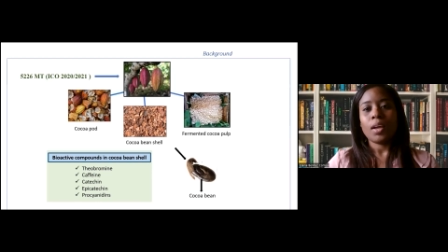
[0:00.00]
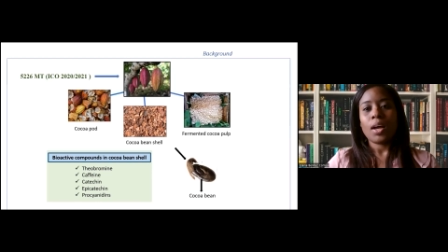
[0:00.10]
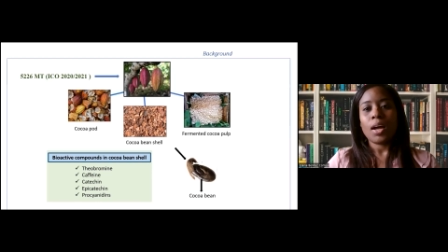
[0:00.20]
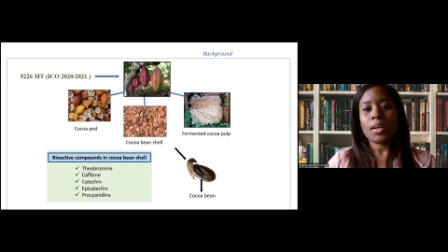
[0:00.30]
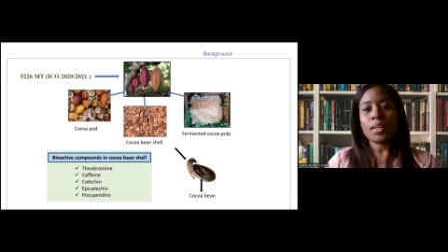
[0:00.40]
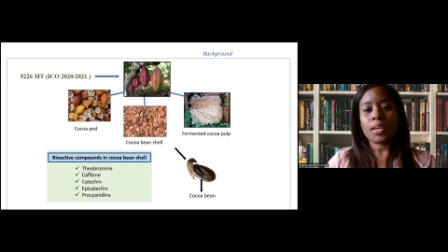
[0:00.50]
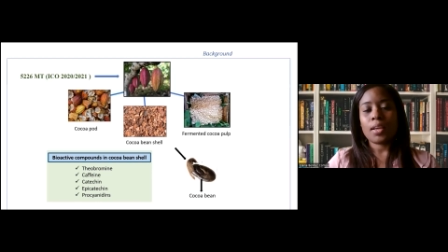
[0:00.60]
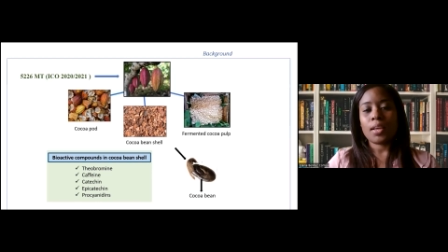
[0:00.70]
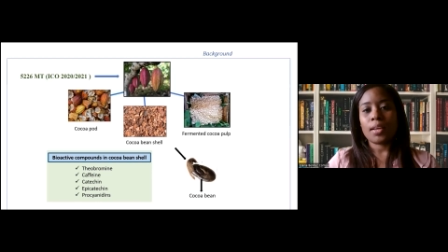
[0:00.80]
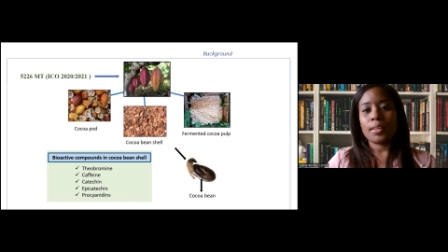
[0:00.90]
And
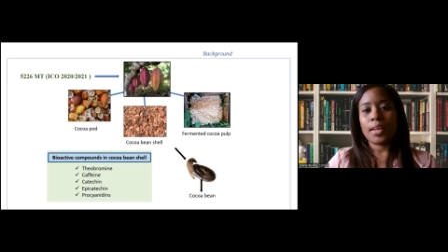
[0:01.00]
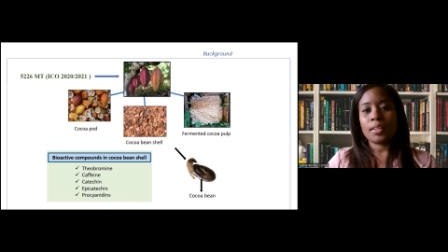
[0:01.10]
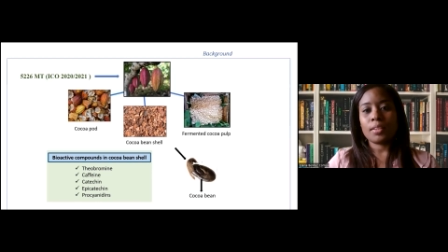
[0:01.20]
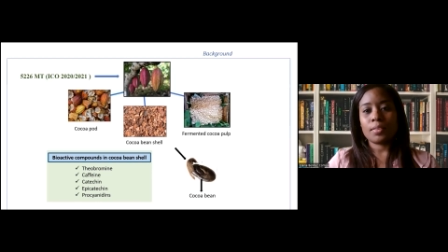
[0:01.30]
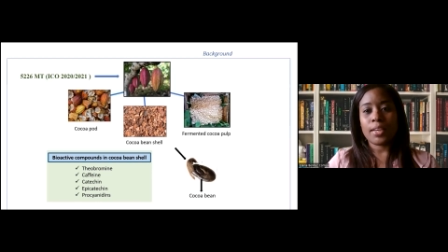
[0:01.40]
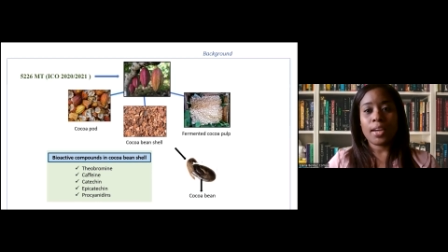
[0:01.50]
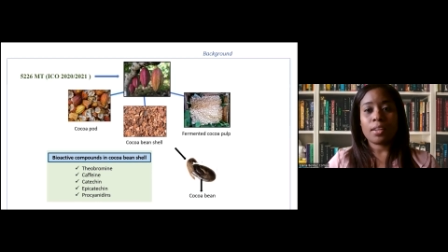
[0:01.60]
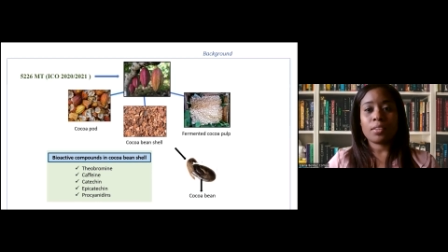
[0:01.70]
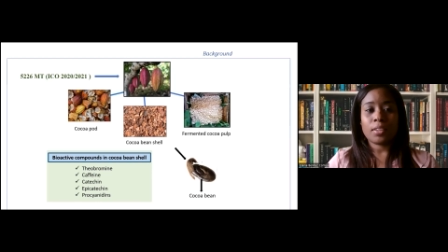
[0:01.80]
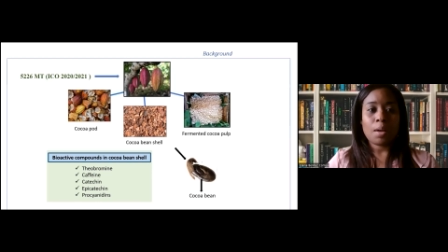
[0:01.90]
uh, then they
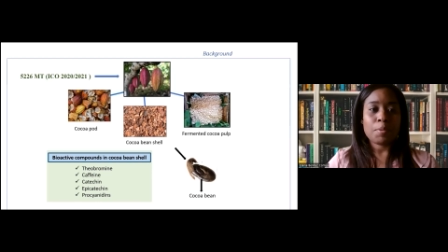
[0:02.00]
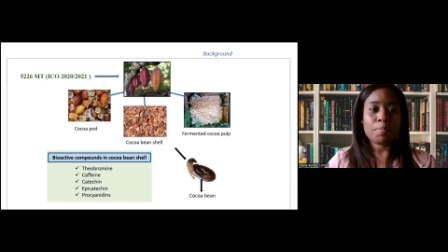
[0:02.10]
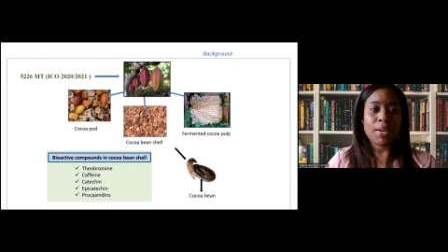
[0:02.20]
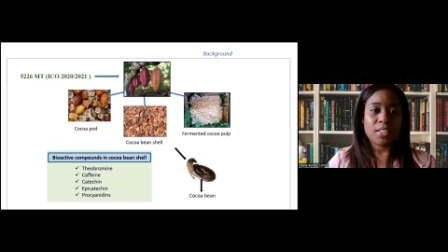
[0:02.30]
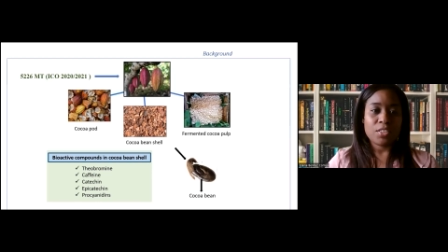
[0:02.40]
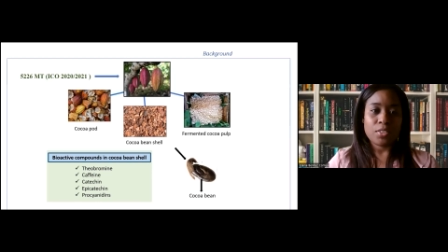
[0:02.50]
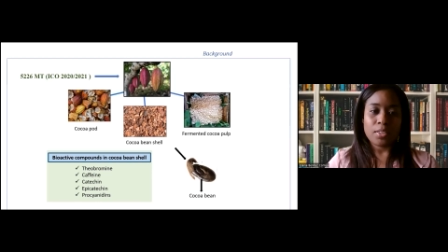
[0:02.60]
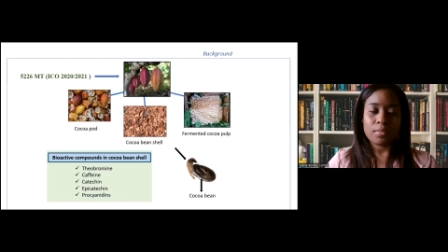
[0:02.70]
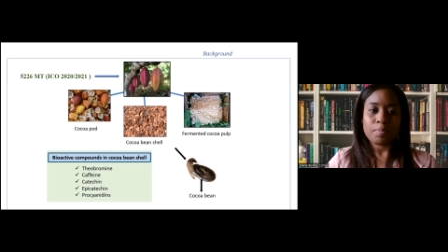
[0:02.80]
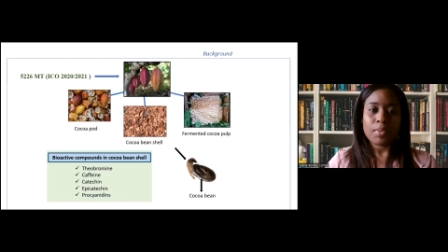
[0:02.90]
are trapped by the
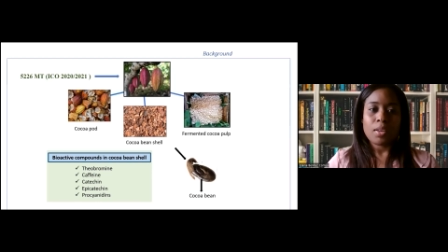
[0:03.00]
shell.